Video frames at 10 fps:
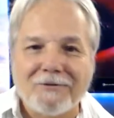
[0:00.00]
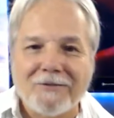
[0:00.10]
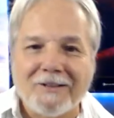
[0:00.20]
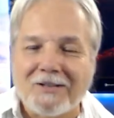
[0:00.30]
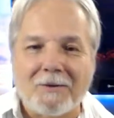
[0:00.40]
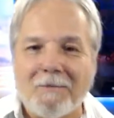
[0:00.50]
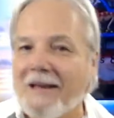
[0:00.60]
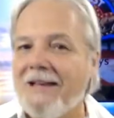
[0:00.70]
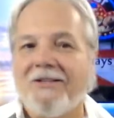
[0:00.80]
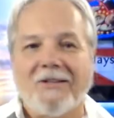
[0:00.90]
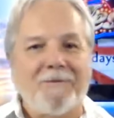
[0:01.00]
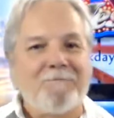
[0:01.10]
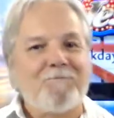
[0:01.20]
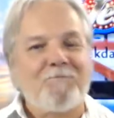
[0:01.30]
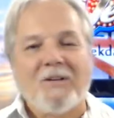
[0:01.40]
It's amazing.
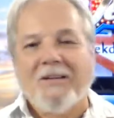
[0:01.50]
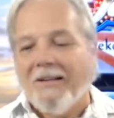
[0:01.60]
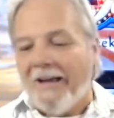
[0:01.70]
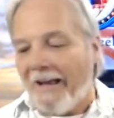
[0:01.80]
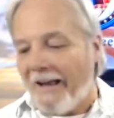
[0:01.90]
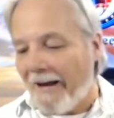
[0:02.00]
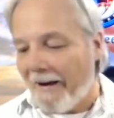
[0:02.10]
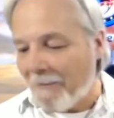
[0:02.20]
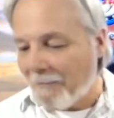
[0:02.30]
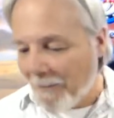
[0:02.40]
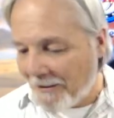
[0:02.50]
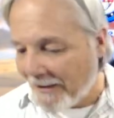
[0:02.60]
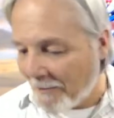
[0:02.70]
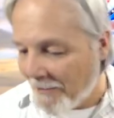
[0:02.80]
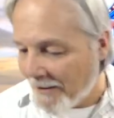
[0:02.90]
Let me take
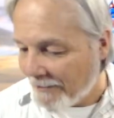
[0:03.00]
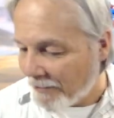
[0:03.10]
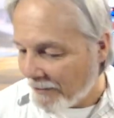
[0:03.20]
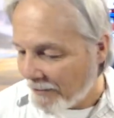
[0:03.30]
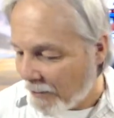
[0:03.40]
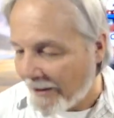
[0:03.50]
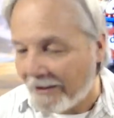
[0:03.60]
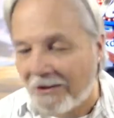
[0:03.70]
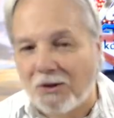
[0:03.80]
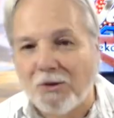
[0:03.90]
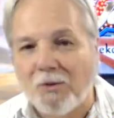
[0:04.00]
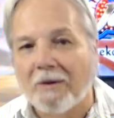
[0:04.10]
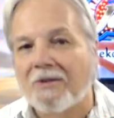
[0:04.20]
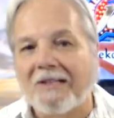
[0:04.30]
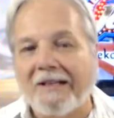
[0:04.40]
a minute real quick to
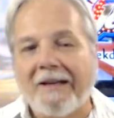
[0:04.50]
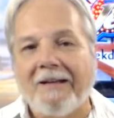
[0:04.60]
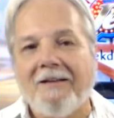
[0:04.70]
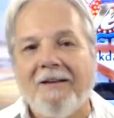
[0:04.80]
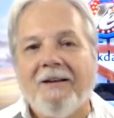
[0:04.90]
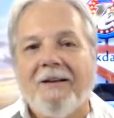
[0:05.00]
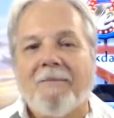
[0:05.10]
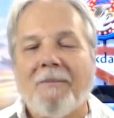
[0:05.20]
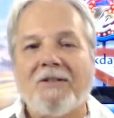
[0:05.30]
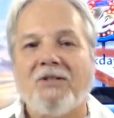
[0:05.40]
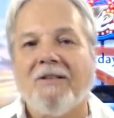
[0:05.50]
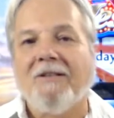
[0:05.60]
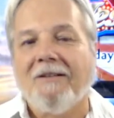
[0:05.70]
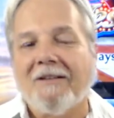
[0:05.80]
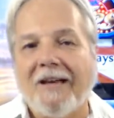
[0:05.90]
once again mention
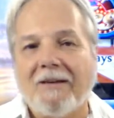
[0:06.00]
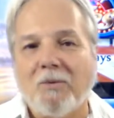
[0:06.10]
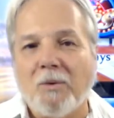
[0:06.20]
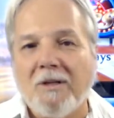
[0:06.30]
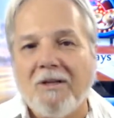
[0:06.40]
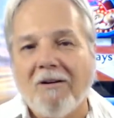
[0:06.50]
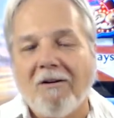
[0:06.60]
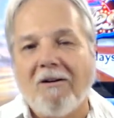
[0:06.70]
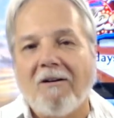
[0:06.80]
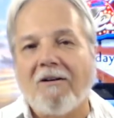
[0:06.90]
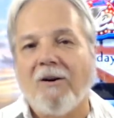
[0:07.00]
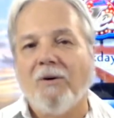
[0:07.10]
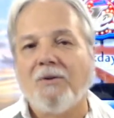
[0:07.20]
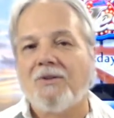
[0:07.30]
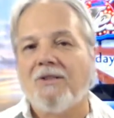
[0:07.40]
that we are
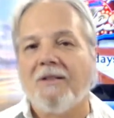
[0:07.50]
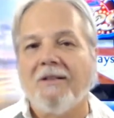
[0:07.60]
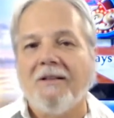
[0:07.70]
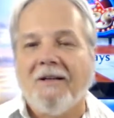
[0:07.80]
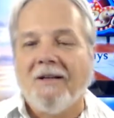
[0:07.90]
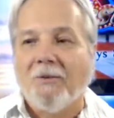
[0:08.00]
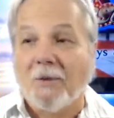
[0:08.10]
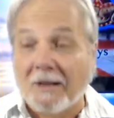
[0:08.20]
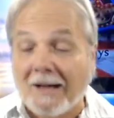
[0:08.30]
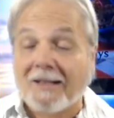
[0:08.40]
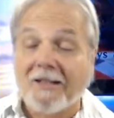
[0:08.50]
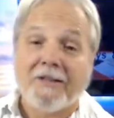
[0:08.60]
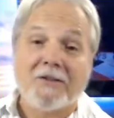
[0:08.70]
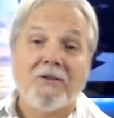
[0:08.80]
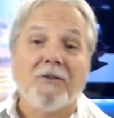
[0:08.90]
hosting what I think
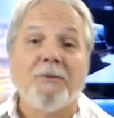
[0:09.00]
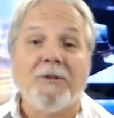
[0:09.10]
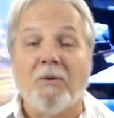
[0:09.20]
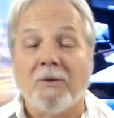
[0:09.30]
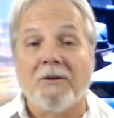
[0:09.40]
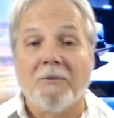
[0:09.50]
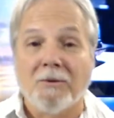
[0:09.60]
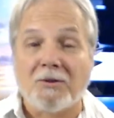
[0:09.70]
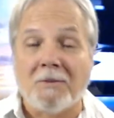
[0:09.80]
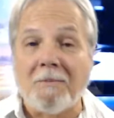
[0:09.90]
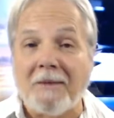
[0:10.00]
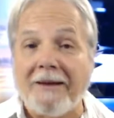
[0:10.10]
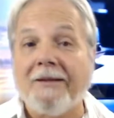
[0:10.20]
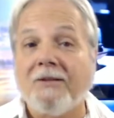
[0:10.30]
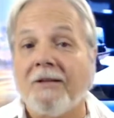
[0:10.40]
is going to be one of the most
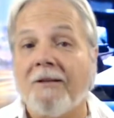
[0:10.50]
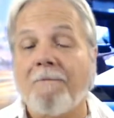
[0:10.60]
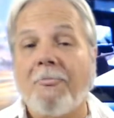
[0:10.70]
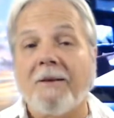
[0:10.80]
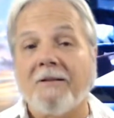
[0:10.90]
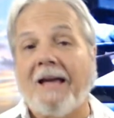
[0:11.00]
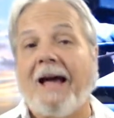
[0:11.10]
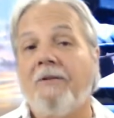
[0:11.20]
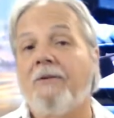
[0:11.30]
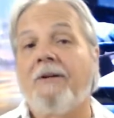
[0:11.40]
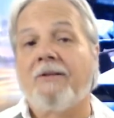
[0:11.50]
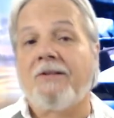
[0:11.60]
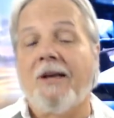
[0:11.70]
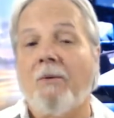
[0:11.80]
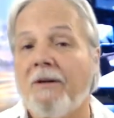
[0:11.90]
amazing gatherings
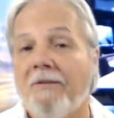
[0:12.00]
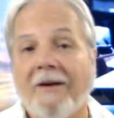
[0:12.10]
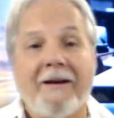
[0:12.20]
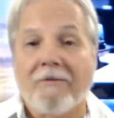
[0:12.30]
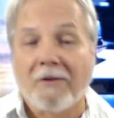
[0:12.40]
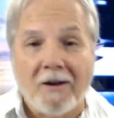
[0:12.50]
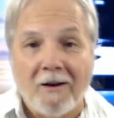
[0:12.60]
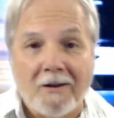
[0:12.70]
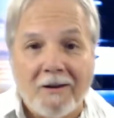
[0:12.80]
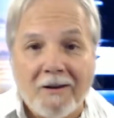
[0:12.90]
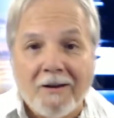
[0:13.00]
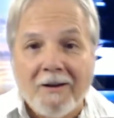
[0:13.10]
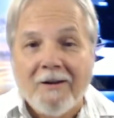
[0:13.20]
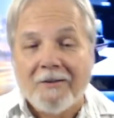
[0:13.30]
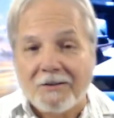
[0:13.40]
that we have ever done
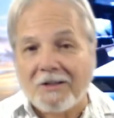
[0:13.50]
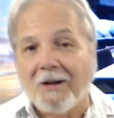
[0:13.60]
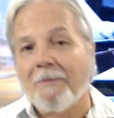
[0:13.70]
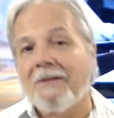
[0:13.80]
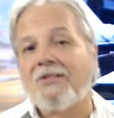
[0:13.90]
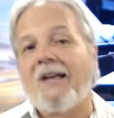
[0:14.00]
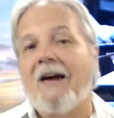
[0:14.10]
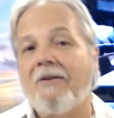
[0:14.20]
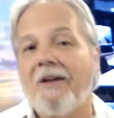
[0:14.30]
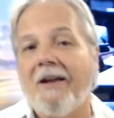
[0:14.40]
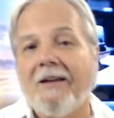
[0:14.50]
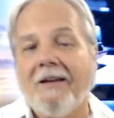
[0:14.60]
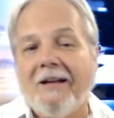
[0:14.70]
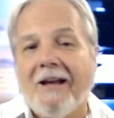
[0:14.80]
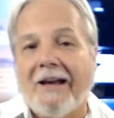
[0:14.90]
this coming Saturday
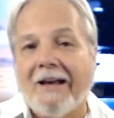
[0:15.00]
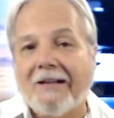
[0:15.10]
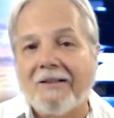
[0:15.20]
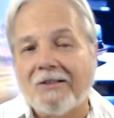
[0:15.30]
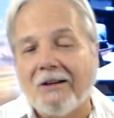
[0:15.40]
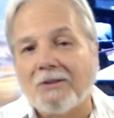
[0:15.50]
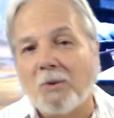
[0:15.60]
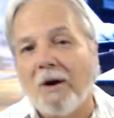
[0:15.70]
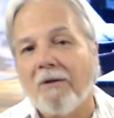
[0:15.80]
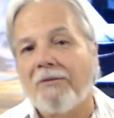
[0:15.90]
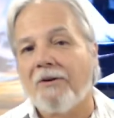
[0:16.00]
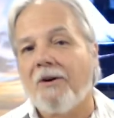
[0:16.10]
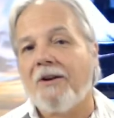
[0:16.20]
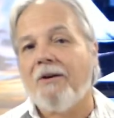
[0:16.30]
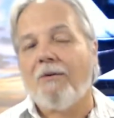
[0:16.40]
at
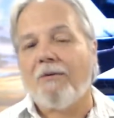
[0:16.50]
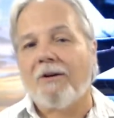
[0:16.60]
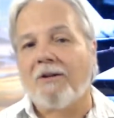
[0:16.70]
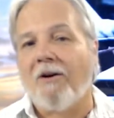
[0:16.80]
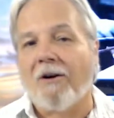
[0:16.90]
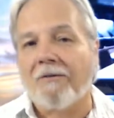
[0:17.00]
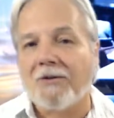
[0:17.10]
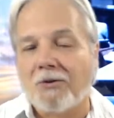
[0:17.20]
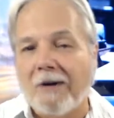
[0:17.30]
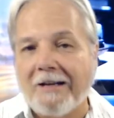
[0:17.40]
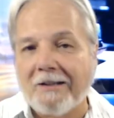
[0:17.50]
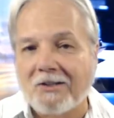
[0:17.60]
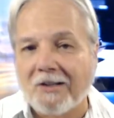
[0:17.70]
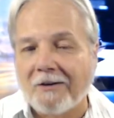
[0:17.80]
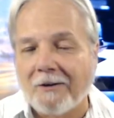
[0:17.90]
12:30 over at the Harvest Training
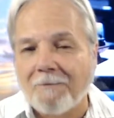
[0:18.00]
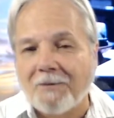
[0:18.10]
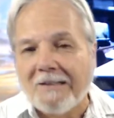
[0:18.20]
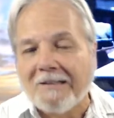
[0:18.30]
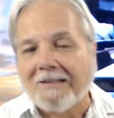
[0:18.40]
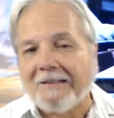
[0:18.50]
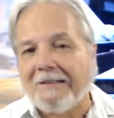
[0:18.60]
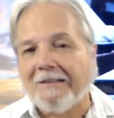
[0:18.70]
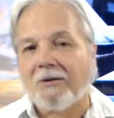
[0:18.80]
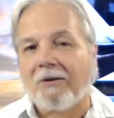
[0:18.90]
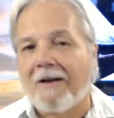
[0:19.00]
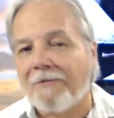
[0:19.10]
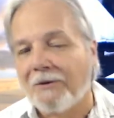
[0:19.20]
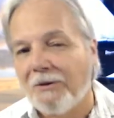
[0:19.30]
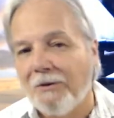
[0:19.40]
Center in
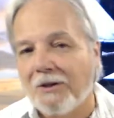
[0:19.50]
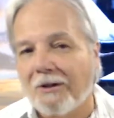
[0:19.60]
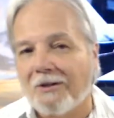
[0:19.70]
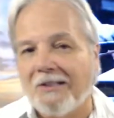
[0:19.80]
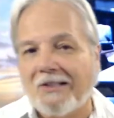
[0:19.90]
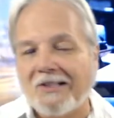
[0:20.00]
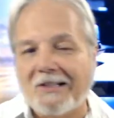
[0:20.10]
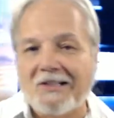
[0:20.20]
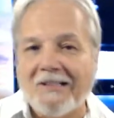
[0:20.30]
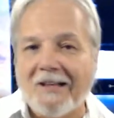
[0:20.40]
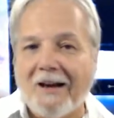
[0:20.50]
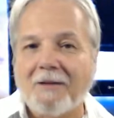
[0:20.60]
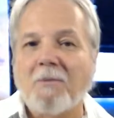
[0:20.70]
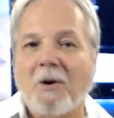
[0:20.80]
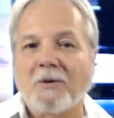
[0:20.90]
Cranford, New Jersey, 69
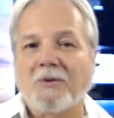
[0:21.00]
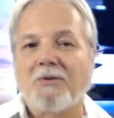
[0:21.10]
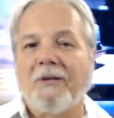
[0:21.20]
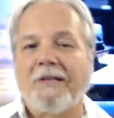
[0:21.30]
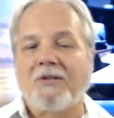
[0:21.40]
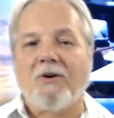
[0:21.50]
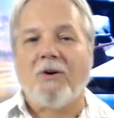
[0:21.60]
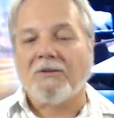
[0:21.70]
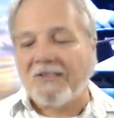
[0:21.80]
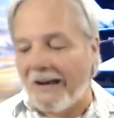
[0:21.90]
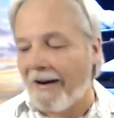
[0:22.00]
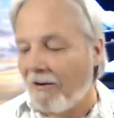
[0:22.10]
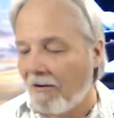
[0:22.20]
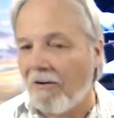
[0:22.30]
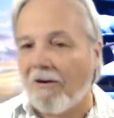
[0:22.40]
Myrtle Street. It's called Tear
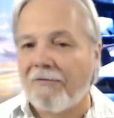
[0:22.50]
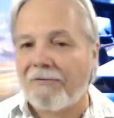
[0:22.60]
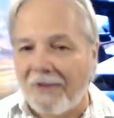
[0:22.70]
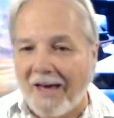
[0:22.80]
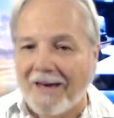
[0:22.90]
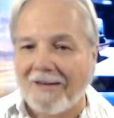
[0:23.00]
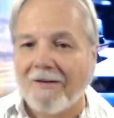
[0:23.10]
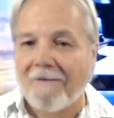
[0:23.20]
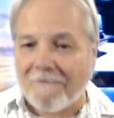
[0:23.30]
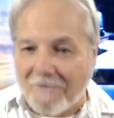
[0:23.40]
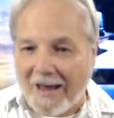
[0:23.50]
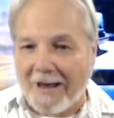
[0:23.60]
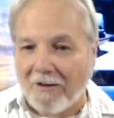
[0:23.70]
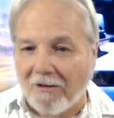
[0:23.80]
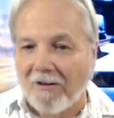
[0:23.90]
Off That
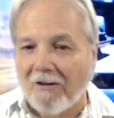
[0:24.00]
Veil.